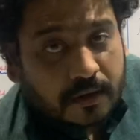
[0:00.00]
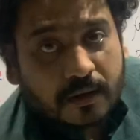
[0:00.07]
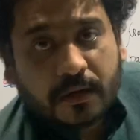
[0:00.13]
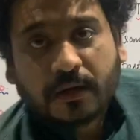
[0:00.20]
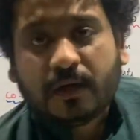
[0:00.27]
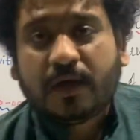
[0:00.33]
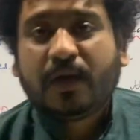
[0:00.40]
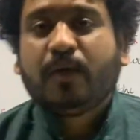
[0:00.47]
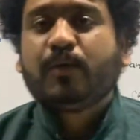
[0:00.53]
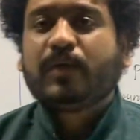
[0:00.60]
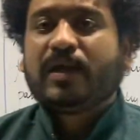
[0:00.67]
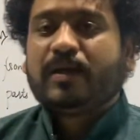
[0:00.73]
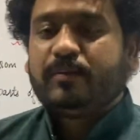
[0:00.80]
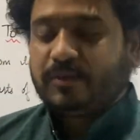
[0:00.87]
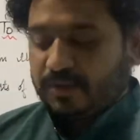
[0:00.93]
Hello and
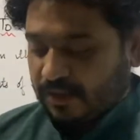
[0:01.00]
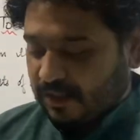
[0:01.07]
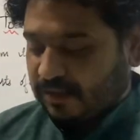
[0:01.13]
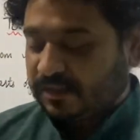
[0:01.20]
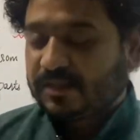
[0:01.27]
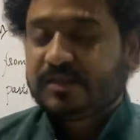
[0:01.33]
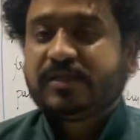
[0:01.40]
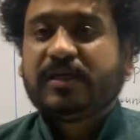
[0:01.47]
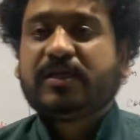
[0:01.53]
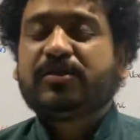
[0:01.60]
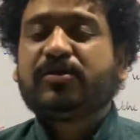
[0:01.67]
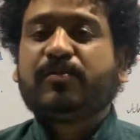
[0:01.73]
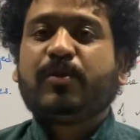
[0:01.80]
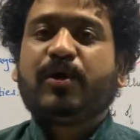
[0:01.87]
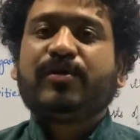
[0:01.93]
welcome to the lecture series
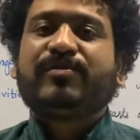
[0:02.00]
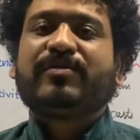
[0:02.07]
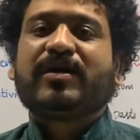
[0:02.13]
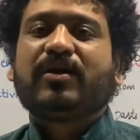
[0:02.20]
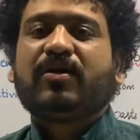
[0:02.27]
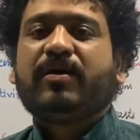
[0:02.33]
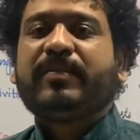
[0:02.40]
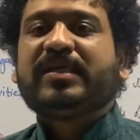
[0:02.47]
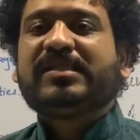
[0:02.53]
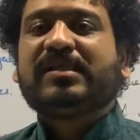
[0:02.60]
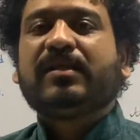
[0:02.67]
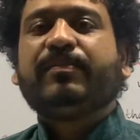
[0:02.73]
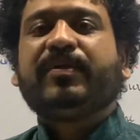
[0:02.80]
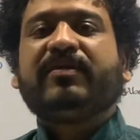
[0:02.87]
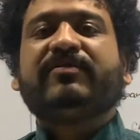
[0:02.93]
on monetary economics. In the
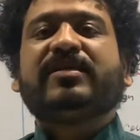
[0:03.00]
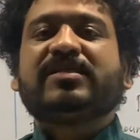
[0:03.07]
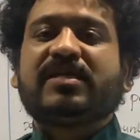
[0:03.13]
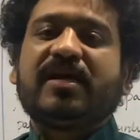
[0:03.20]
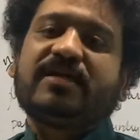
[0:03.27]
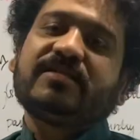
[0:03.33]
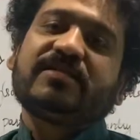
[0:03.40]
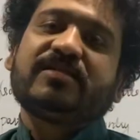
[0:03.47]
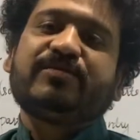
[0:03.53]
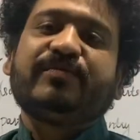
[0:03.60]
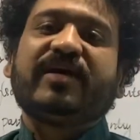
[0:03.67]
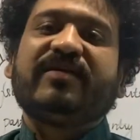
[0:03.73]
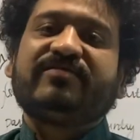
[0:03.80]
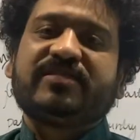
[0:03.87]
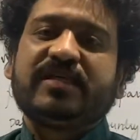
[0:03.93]
previous classes, we
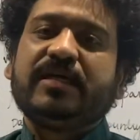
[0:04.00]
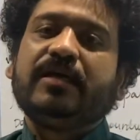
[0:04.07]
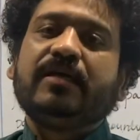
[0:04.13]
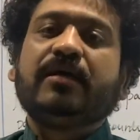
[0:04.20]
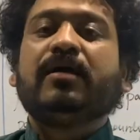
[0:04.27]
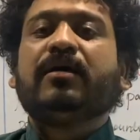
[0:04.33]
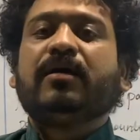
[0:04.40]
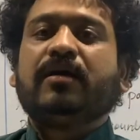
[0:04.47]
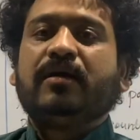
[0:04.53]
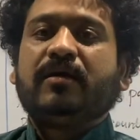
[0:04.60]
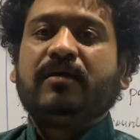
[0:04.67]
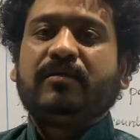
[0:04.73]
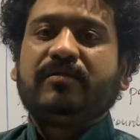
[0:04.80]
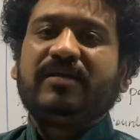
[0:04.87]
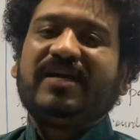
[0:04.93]
have seen
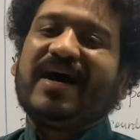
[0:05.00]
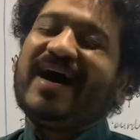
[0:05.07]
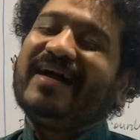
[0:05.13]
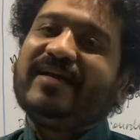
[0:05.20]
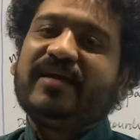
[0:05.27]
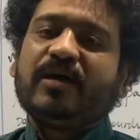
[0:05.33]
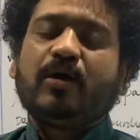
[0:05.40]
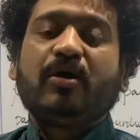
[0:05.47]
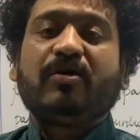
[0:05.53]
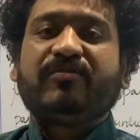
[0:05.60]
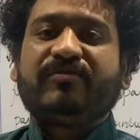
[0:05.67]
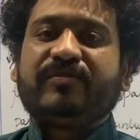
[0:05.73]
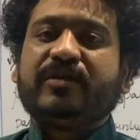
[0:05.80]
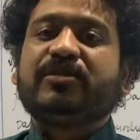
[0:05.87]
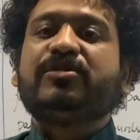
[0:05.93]
the idea of
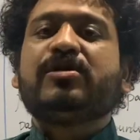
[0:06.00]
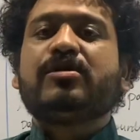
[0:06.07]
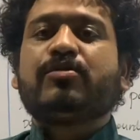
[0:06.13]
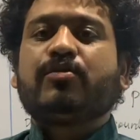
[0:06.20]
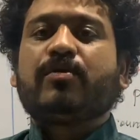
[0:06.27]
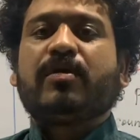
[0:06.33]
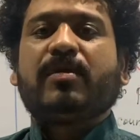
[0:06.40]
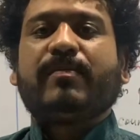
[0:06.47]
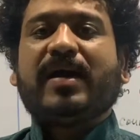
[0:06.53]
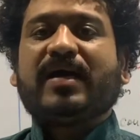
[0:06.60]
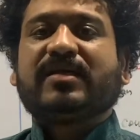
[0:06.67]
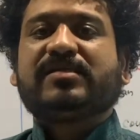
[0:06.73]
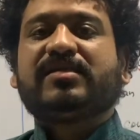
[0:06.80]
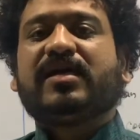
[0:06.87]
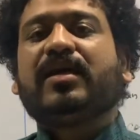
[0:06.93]
regional rural
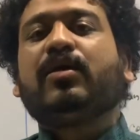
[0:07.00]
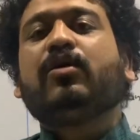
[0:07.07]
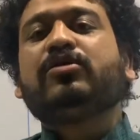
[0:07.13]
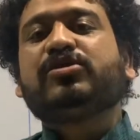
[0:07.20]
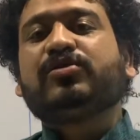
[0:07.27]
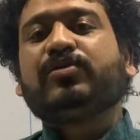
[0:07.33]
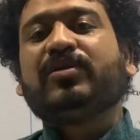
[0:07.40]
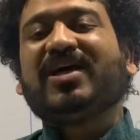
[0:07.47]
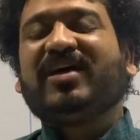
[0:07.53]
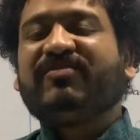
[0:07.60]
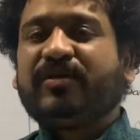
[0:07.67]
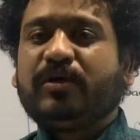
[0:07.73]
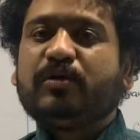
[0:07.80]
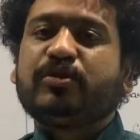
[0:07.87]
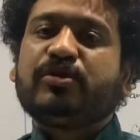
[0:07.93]
banks and also the
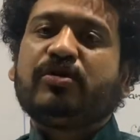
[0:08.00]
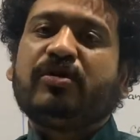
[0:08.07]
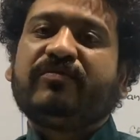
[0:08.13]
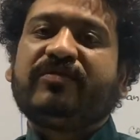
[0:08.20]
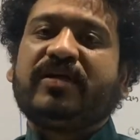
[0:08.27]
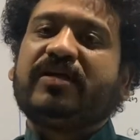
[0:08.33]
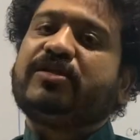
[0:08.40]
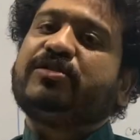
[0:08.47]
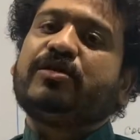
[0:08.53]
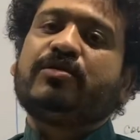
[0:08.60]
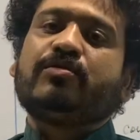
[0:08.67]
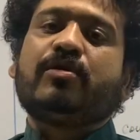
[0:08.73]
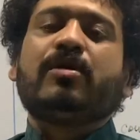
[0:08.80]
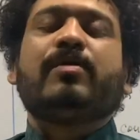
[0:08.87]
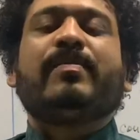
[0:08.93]
evolution of the regional
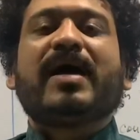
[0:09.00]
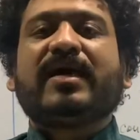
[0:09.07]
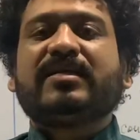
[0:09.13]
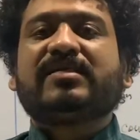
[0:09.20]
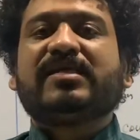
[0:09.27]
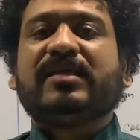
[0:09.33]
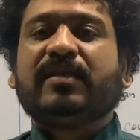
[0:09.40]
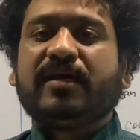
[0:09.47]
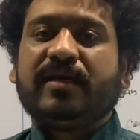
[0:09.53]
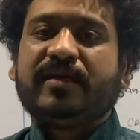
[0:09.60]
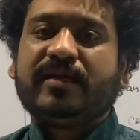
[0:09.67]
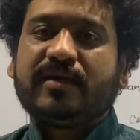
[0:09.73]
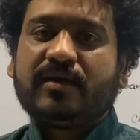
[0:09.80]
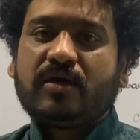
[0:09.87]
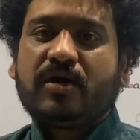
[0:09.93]
rural banks in the
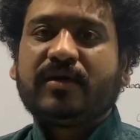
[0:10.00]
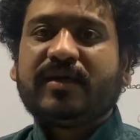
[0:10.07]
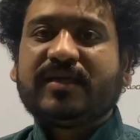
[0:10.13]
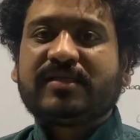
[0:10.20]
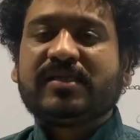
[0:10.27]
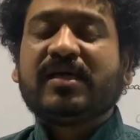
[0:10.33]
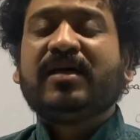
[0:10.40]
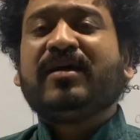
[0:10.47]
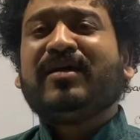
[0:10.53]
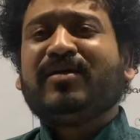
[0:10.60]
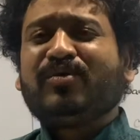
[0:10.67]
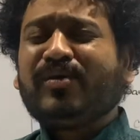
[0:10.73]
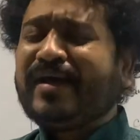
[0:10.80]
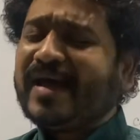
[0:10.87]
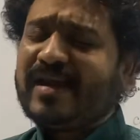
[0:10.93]
Indian context.
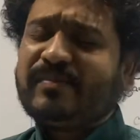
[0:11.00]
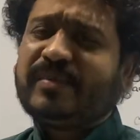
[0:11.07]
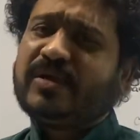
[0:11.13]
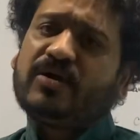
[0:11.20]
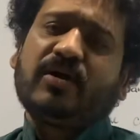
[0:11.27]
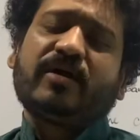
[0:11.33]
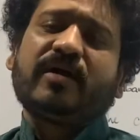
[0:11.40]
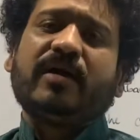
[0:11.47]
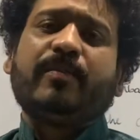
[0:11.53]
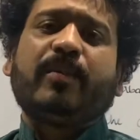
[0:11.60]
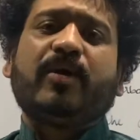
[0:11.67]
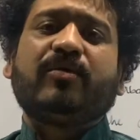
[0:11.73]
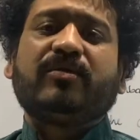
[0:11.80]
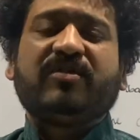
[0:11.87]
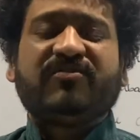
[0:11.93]
Today, I'll be talking
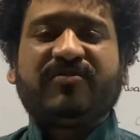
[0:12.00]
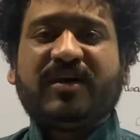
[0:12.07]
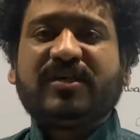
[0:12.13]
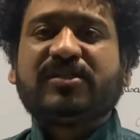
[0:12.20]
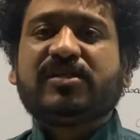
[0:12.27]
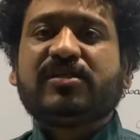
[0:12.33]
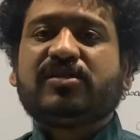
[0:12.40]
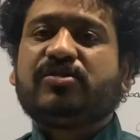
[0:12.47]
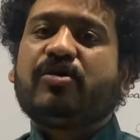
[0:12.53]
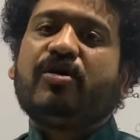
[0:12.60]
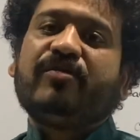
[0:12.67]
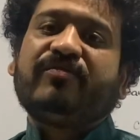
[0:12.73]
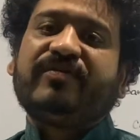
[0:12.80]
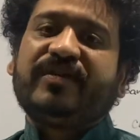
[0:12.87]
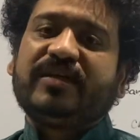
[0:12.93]
about the functions
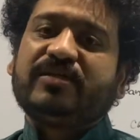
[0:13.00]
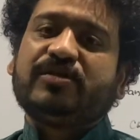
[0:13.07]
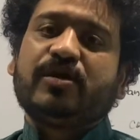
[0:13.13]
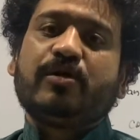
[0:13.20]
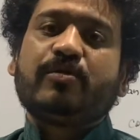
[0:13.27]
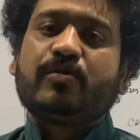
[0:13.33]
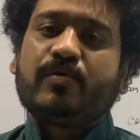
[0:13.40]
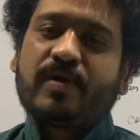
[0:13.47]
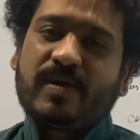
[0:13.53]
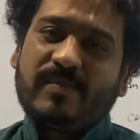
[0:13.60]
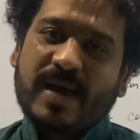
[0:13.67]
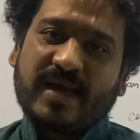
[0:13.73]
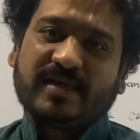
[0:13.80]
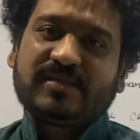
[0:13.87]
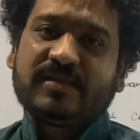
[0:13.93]
of regional rural
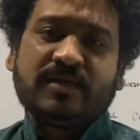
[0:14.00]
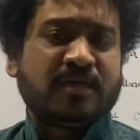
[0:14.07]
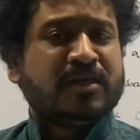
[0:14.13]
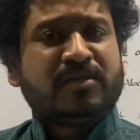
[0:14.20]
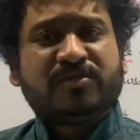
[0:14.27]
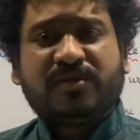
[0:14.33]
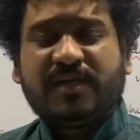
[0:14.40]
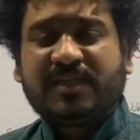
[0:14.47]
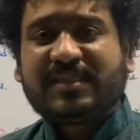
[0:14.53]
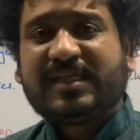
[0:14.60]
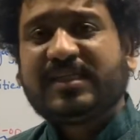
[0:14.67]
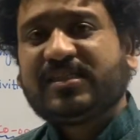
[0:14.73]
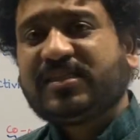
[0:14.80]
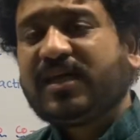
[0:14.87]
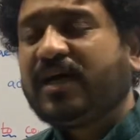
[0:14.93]
banks. So let's get
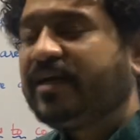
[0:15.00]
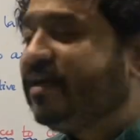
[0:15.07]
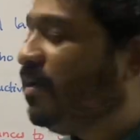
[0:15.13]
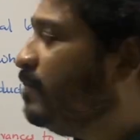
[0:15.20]
started.